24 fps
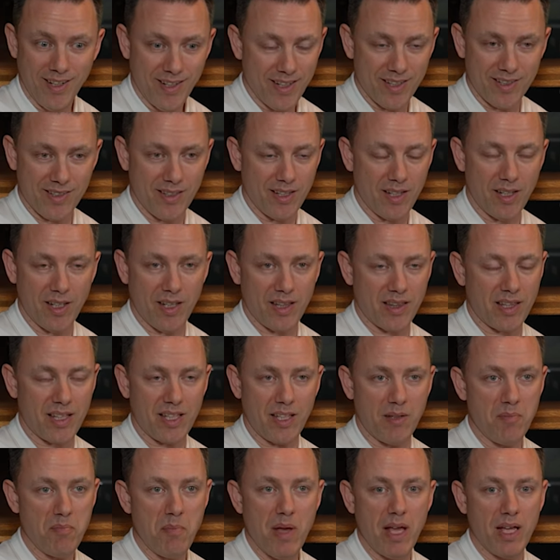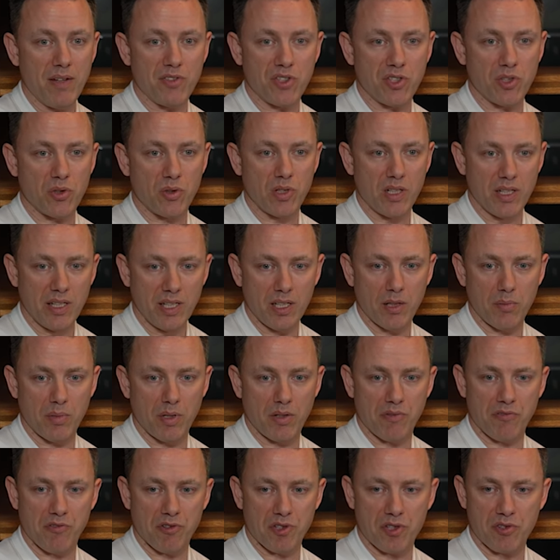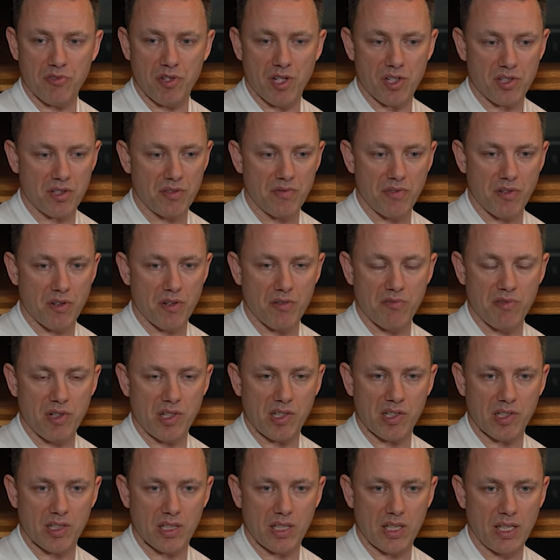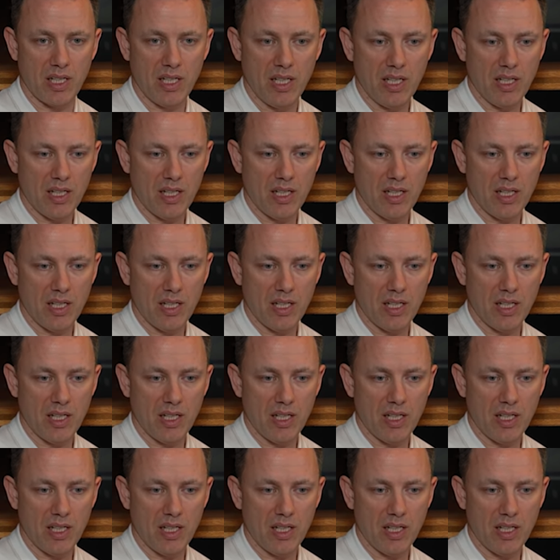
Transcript: I think he may have shown a little bit of frustration very recently